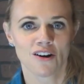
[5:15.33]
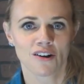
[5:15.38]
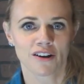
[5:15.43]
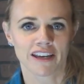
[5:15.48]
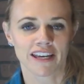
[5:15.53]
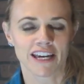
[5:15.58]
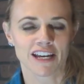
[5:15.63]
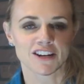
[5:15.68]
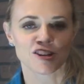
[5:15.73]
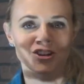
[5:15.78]

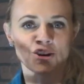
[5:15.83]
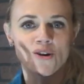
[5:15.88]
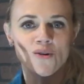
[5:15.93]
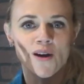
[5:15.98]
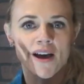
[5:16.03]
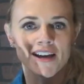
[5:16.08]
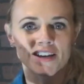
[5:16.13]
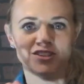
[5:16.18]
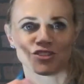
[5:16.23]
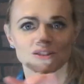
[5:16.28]
get
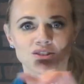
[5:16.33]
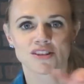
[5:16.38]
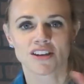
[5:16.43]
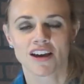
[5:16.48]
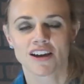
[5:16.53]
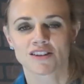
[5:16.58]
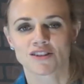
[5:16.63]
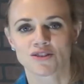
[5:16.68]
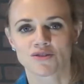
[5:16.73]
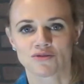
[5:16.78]
no
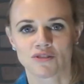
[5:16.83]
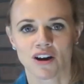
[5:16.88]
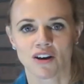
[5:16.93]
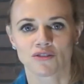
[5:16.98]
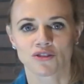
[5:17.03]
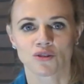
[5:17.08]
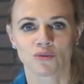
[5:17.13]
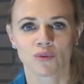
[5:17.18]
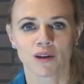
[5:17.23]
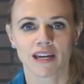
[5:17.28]
exercise
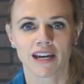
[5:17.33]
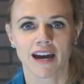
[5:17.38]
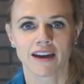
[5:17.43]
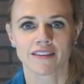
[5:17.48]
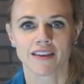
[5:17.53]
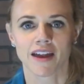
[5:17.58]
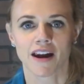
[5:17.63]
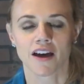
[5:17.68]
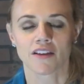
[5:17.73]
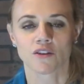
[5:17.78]
throughout the week,
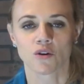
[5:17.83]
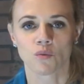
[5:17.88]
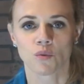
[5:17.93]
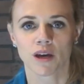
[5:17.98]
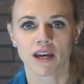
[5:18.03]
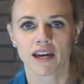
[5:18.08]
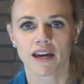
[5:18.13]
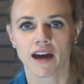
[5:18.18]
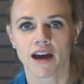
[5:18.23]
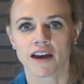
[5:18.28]
and then on the
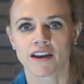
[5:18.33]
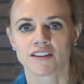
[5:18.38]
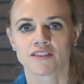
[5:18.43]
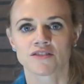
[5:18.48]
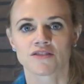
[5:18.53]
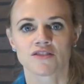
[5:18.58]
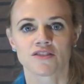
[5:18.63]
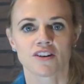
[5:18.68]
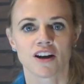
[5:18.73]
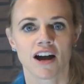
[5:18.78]

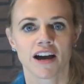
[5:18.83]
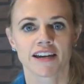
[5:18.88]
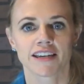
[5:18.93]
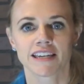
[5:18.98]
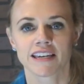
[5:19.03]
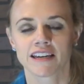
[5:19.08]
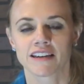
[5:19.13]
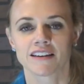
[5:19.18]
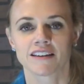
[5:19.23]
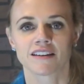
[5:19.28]
weekend they're
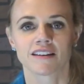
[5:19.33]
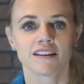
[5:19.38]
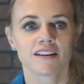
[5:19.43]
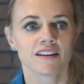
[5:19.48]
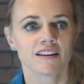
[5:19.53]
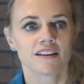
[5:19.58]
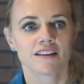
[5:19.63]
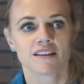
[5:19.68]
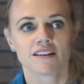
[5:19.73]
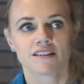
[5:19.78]
hiking
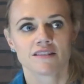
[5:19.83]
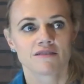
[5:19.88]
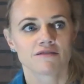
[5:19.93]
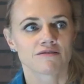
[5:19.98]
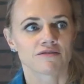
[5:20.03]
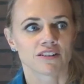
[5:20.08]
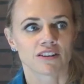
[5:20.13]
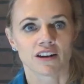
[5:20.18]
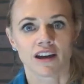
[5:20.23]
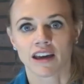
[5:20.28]

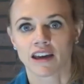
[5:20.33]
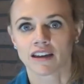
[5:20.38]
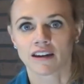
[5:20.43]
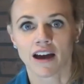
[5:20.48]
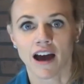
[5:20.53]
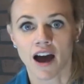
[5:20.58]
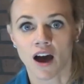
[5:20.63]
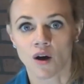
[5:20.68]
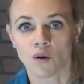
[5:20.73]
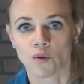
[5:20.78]
for
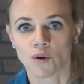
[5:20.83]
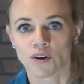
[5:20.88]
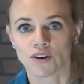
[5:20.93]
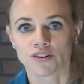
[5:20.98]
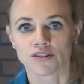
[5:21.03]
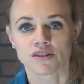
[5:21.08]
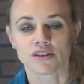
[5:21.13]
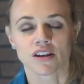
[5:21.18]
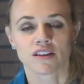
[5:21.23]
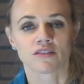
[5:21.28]
8
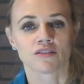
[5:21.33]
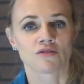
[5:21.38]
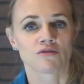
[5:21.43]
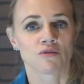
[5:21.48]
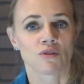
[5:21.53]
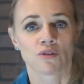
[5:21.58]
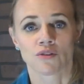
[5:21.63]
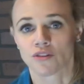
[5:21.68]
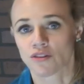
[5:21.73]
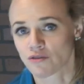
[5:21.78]
hours and
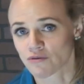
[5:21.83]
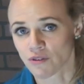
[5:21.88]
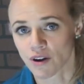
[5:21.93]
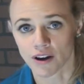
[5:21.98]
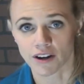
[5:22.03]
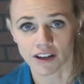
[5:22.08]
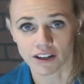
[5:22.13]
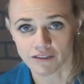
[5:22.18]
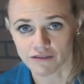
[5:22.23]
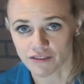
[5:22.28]
they're
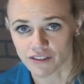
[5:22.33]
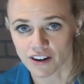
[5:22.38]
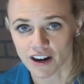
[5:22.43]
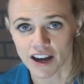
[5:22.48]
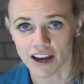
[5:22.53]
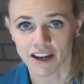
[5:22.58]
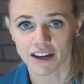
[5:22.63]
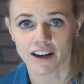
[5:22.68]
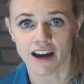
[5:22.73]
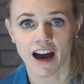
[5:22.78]
running for
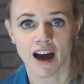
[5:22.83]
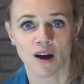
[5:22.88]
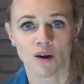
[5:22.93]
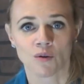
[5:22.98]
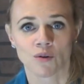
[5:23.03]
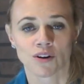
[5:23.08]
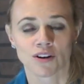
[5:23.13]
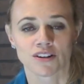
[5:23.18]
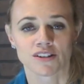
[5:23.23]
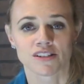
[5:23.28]
8
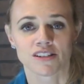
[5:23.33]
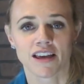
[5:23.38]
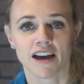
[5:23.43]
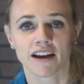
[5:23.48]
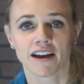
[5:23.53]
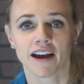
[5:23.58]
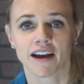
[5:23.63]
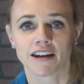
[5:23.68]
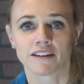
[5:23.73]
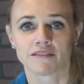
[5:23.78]
hours,
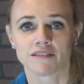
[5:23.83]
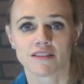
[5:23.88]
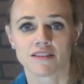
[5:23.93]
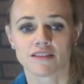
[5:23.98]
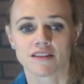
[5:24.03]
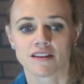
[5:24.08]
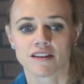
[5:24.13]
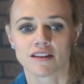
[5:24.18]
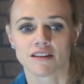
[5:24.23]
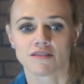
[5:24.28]
that kind of a
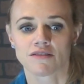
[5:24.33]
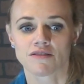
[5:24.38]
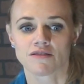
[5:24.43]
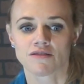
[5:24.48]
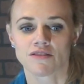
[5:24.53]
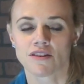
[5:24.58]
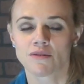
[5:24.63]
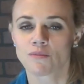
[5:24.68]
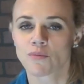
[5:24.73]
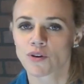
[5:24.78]

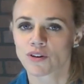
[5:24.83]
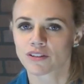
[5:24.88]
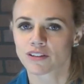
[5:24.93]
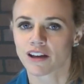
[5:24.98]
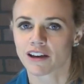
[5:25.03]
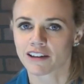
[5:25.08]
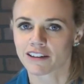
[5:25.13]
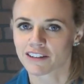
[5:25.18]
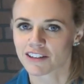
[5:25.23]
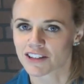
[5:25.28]
thing. They're more
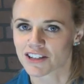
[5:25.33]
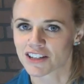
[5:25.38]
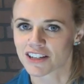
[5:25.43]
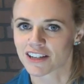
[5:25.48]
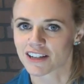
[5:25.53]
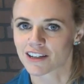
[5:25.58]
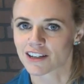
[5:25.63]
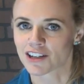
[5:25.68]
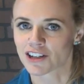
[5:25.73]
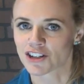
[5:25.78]
likely to
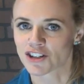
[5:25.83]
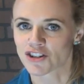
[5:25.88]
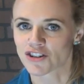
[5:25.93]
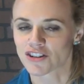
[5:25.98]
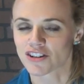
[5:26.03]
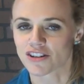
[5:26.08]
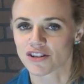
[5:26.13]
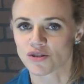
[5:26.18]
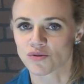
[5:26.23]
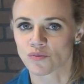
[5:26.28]
get
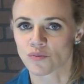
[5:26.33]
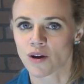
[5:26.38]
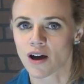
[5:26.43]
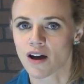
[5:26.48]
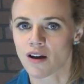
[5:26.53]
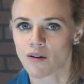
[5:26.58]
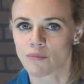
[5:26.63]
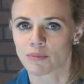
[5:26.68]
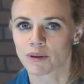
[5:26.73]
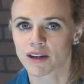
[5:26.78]
injured as
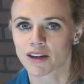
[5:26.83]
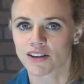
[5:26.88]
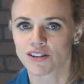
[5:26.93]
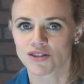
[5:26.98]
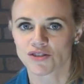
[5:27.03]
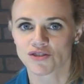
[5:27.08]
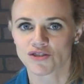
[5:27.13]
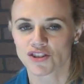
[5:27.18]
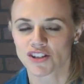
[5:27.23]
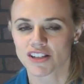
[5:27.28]
well
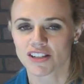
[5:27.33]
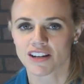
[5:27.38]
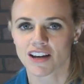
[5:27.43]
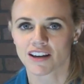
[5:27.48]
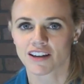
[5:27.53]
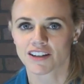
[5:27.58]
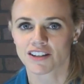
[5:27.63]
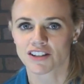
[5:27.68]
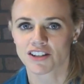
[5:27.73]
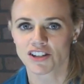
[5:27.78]
because they're just
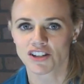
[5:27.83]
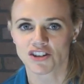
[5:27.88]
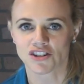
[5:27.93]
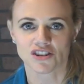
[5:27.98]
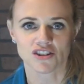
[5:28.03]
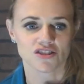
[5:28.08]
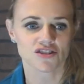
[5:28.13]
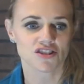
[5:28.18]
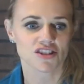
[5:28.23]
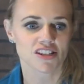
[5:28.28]
not
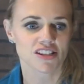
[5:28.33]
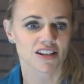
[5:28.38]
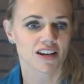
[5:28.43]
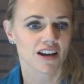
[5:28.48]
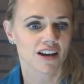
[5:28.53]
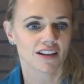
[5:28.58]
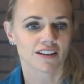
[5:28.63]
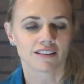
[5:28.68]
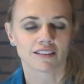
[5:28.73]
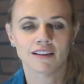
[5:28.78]
conditioned. They're
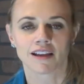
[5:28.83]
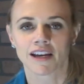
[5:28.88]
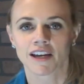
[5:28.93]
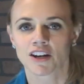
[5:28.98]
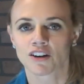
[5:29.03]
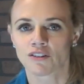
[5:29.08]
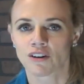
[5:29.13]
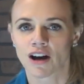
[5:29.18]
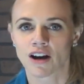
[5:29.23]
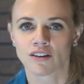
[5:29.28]
just
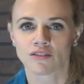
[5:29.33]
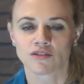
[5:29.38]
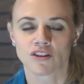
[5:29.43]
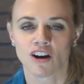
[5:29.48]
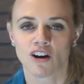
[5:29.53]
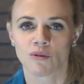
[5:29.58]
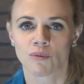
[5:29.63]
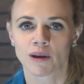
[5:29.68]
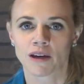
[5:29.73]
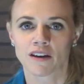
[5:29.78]
laying around
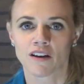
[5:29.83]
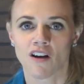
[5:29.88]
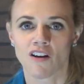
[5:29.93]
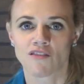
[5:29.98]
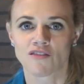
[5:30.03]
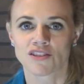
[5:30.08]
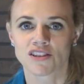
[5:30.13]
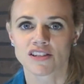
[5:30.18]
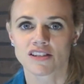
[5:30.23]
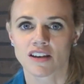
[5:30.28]
all week.
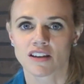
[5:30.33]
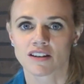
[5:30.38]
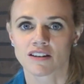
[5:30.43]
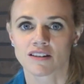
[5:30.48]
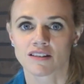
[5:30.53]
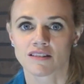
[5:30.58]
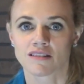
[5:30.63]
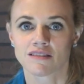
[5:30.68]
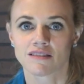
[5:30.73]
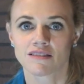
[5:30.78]
All of a
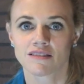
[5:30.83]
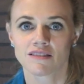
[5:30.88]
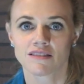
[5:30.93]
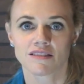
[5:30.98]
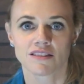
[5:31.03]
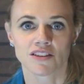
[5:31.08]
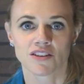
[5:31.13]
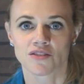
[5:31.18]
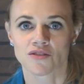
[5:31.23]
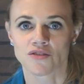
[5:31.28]
sudden,
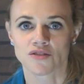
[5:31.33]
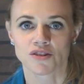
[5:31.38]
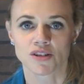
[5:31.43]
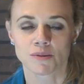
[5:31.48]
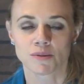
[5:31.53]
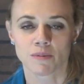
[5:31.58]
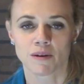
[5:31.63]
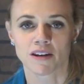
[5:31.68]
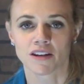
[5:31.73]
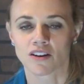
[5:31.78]
they're
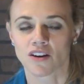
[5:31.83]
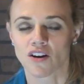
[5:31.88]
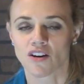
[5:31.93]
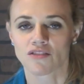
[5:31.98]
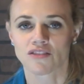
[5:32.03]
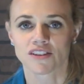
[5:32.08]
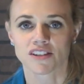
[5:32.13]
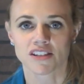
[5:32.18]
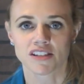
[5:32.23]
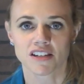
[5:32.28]
spending
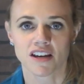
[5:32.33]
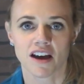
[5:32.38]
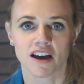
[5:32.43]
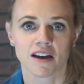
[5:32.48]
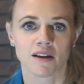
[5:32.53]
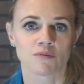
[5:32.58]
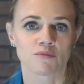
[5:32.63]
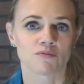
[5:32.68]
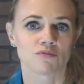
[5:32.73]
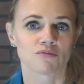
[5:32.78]
all this
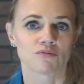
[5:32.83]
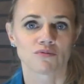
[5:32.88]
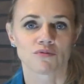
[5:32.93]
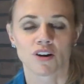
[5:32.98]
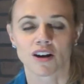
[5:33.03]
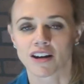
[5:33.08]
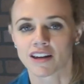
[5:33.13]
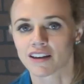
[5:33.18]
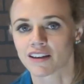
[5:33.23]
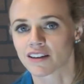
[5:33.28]
time
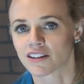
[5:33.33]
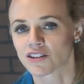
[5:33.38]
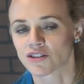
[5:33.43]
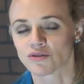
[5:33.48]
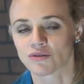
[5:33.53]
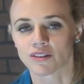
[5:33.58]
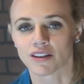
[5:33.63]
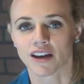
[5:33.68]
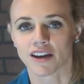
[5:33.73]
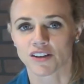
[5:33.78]
running and
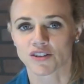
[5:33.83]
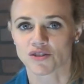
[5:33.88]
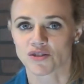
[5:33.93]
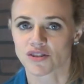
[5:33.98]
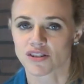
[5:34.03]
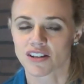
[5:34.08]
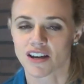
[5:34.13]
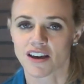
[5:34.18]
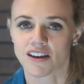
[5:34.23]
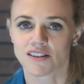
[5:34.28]
doing
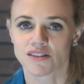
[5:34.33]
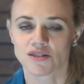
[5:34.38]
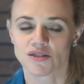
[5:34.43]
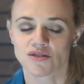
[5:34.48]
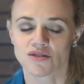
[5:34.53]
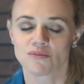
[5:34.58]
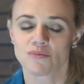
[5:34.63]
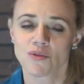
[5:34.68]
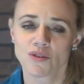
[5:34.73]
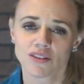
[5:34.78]
exercise,
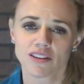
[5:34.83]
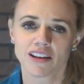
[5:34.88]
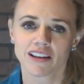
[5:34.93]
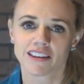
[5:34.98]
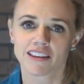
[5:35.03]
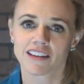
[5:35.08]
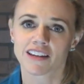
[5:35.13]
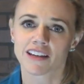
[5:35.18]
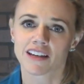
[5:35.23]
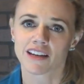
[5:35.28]
so they're more
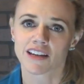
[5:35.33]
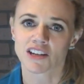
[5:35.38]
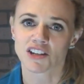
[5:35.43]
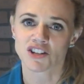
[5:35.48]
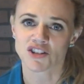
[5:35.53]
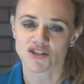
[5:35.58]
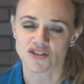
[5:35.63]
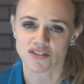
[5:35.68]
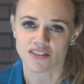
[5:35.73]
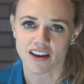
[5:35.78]
likely to get
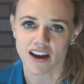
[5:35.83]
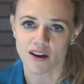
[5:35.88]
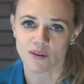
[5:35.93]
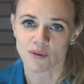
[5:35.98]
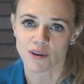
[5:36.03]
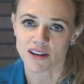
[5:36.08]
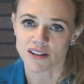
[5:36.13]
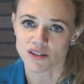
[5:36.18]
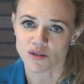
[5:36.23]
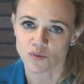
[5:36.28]
injured
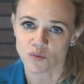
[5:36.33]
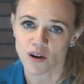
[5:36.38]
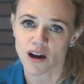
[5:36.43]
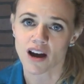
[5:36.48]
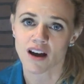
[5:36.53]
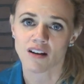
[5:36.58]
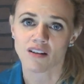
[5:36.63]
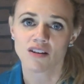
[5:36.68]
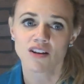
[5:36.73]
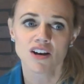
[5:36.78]
that way as
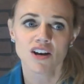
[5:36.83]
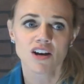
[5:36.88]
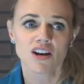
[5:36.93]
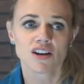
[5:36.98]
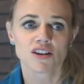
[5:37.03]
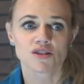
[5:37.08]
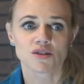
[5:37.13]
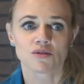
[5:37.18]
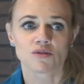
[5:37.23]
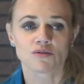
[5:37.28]
well.
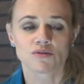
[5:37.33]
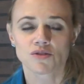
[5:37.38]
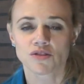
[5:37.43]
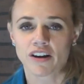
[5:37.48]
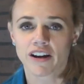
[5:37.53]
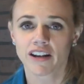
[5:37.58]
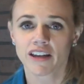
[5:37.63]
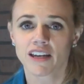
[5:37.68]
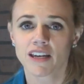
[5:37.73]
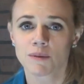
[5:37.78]
So
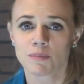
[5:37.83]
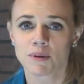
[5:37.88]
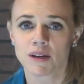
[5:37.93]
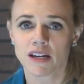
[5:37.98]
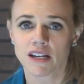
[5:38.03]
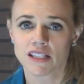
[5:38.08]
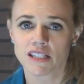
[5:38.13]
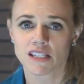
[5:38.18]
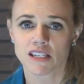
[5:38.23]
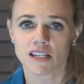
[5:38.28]
try to keep
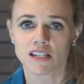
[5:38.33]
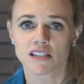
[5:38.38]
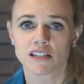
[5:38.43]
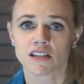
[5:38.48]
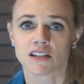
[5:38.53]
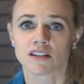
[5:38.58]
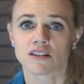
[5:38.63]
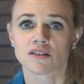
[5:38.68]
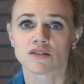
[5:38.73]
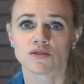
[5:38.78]
it
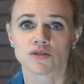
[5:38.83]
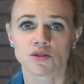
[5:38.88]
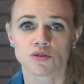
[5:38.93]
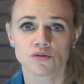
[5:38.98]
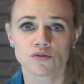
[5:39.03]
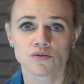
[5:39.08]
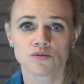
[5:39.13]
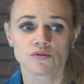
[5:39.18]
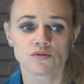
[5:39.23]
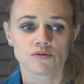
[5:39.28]
consistent.
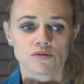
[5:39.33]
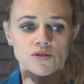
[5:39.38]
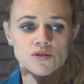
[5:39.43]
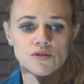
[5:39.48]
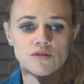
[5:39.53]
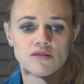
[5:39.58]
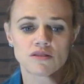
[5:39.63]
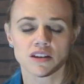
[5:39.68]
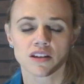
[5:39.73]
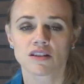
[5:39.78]

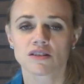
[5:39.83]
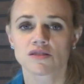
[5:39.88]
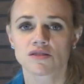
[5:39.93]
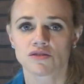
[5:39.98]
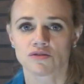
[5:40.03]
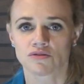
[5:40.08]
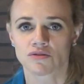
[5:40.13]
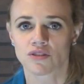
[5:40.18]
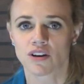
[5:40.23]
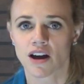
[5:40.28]
Do
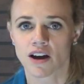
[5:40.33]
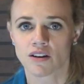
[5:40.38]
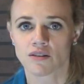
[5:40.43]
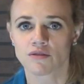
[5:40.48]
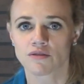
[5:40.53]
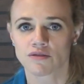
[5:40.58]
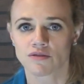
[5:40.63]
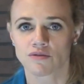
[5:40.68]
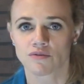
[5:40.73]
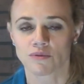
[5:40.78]
things
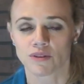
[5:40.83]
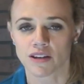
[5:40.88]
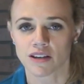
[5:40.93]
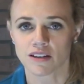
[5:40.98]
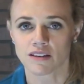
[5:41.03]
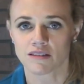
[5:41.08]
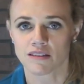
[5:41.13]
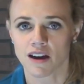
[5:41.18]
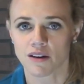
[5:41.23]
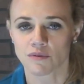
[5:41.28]
throughout the
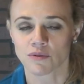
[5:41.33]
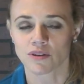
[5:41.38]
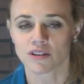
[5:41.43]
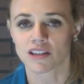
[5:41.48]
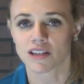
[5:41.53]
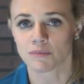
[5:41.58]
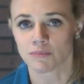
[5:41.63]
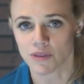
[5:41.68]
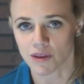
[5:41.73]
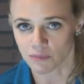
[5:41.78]
week that will
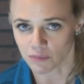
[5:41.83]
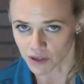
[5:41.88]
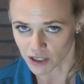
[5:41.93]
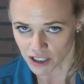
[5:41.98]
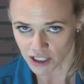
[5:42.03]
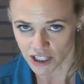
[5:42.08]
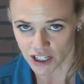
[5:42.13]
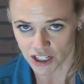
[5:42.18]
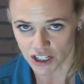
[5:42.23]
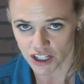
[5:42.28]
keep them
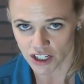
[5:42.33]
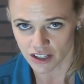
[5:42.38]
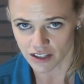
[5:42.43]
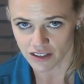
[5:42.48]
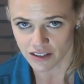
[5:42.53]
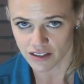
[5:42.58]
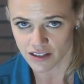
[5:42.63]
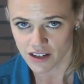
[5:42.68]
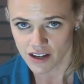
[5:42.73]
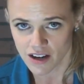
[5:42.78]

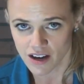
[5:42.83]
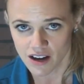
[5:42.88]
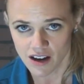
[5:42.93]
conditioned.